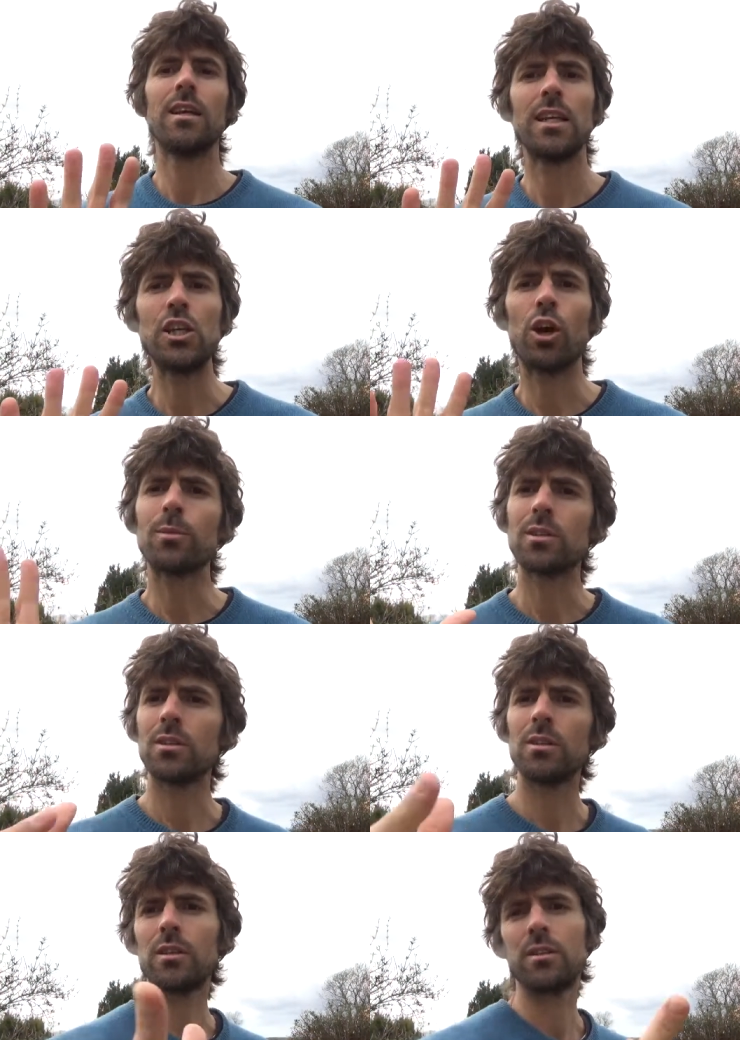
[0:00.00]
he
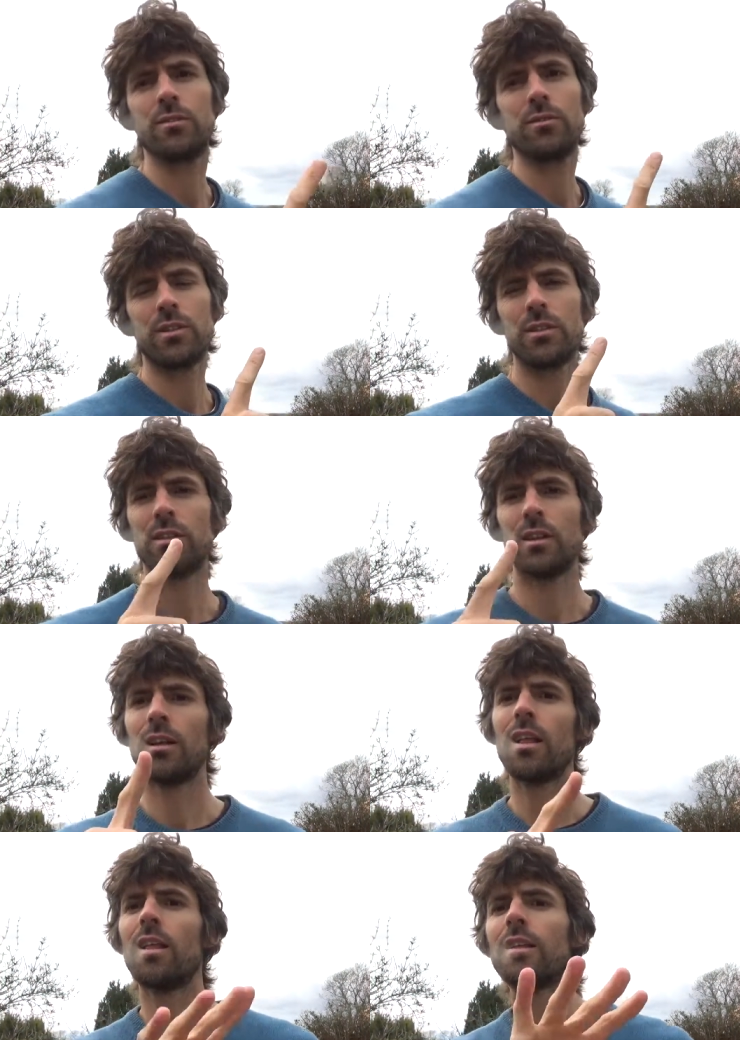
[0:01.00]
observed
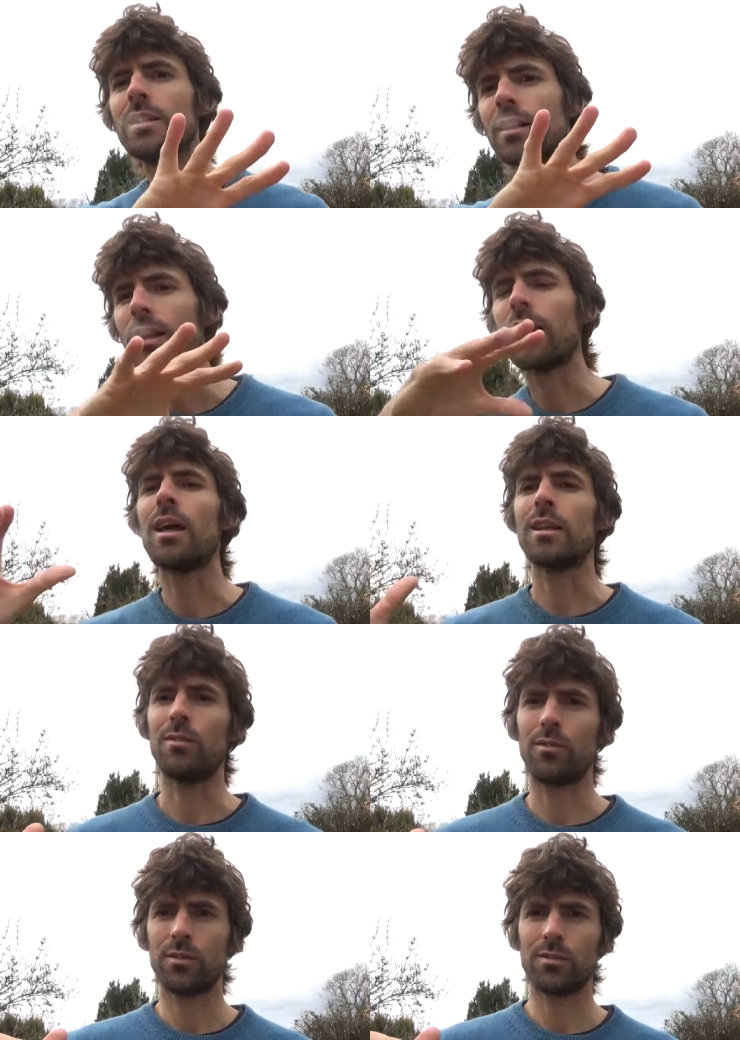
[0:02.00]

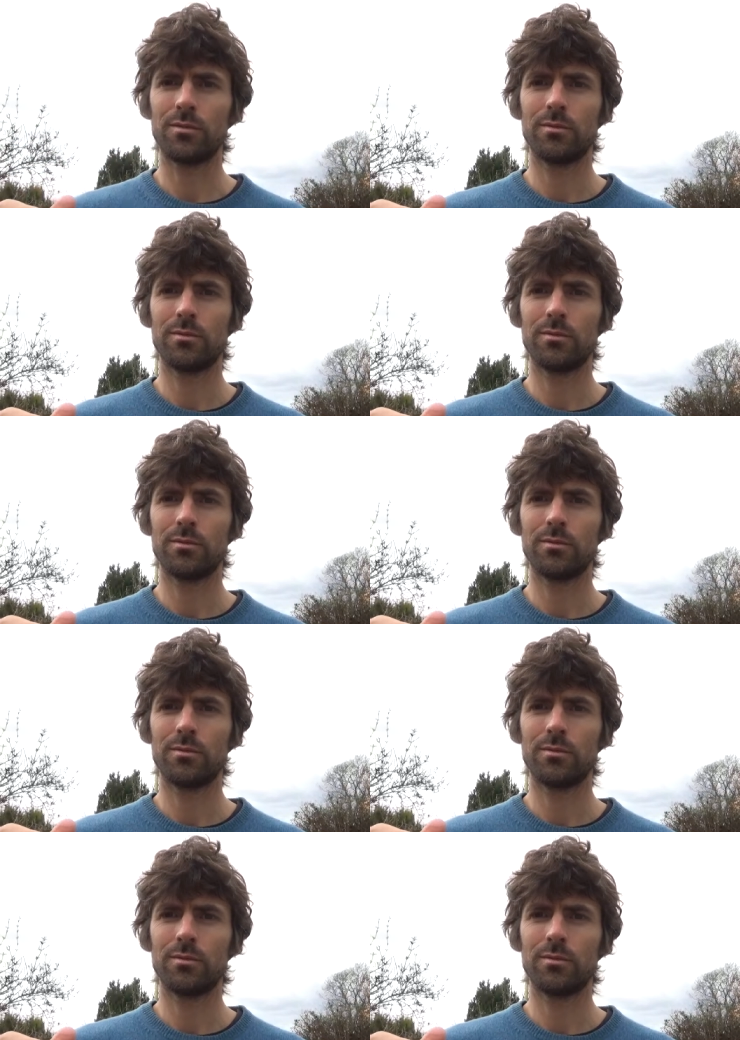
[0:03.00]
life.